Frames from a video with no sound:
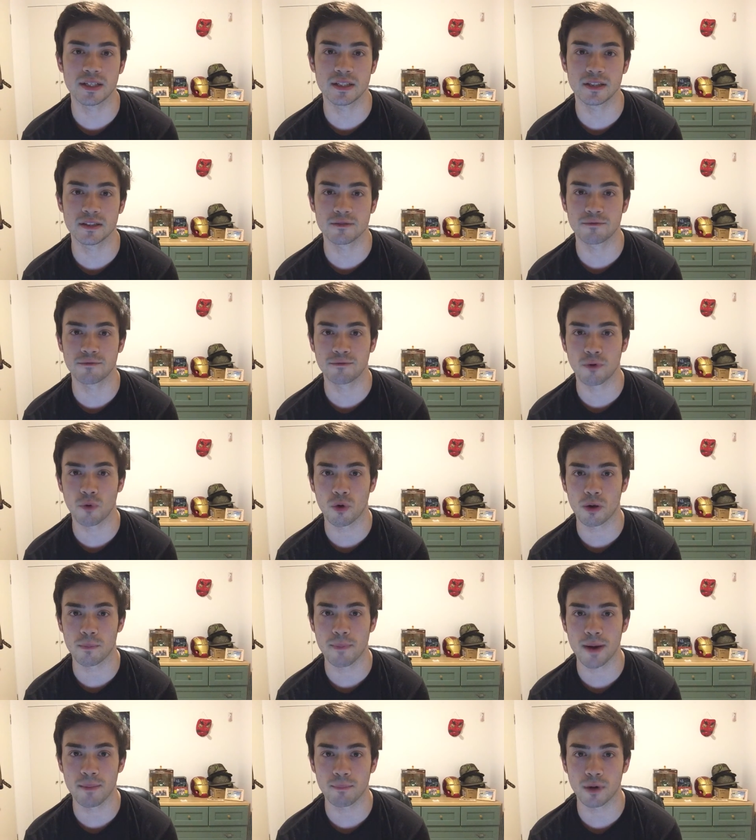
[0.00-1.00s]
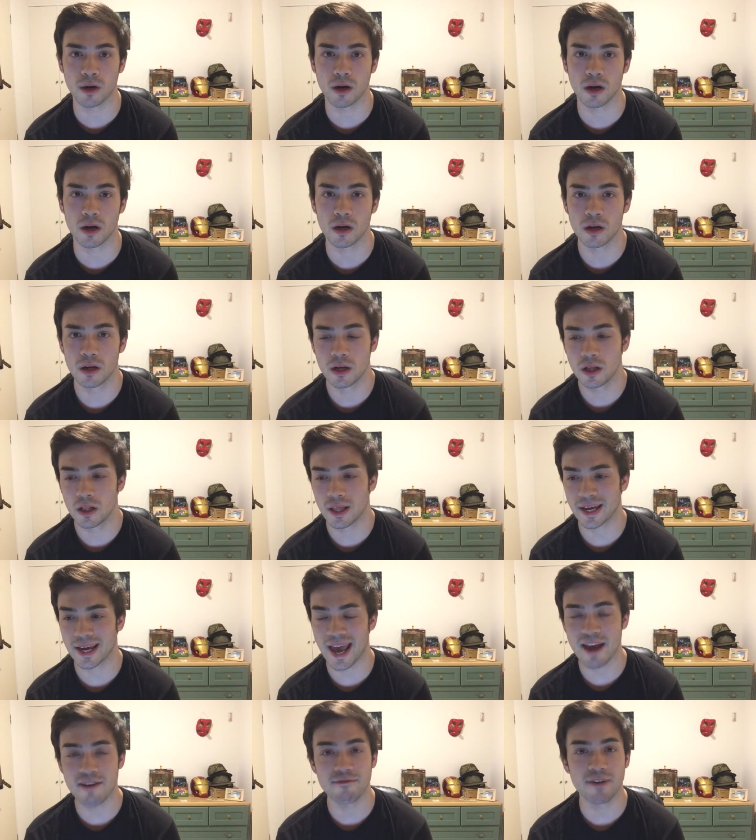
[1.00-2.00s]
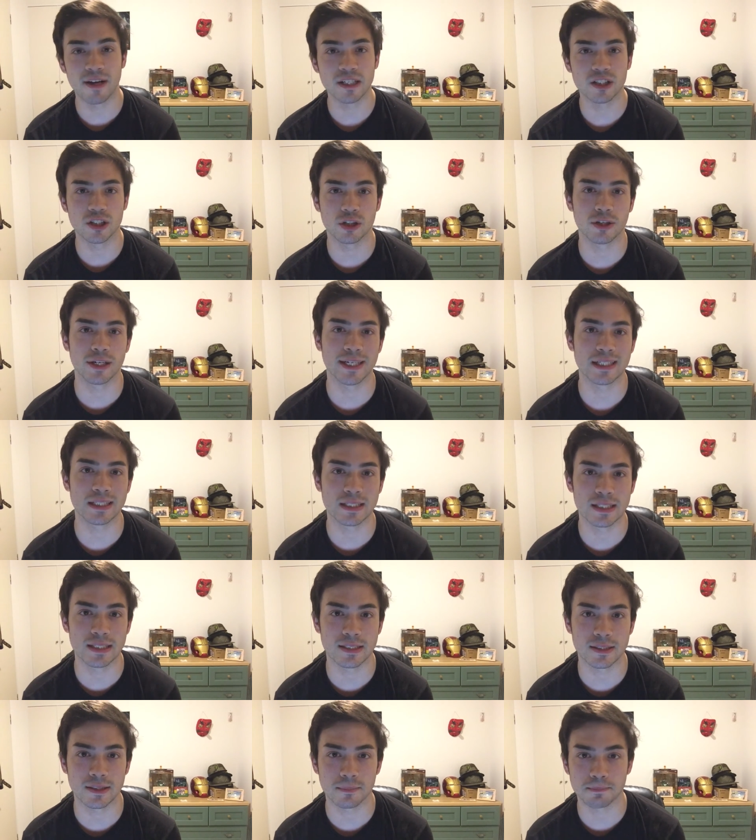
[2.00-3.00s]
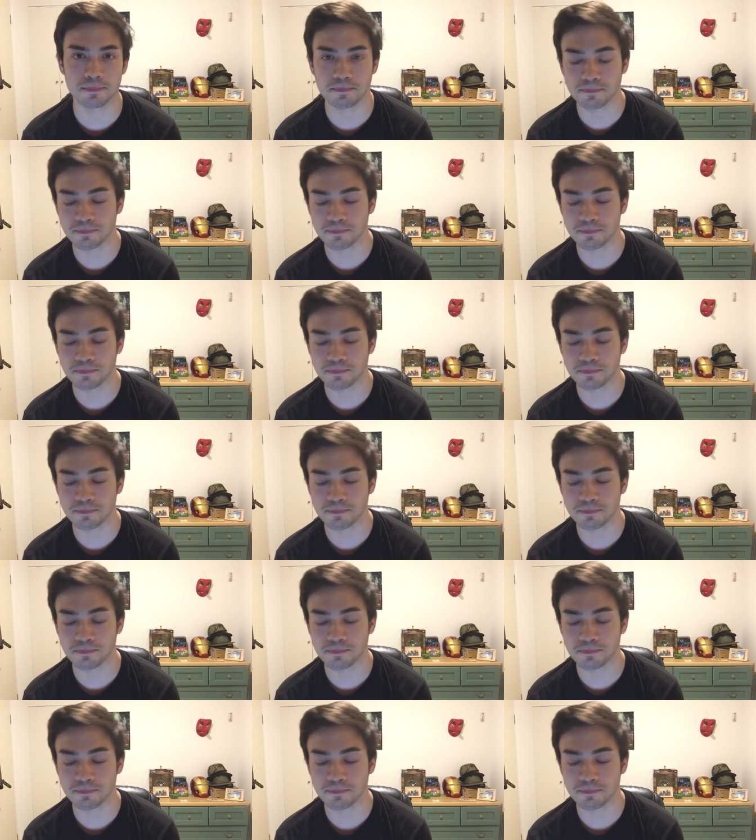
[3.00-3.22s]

in this four member like adventuring system.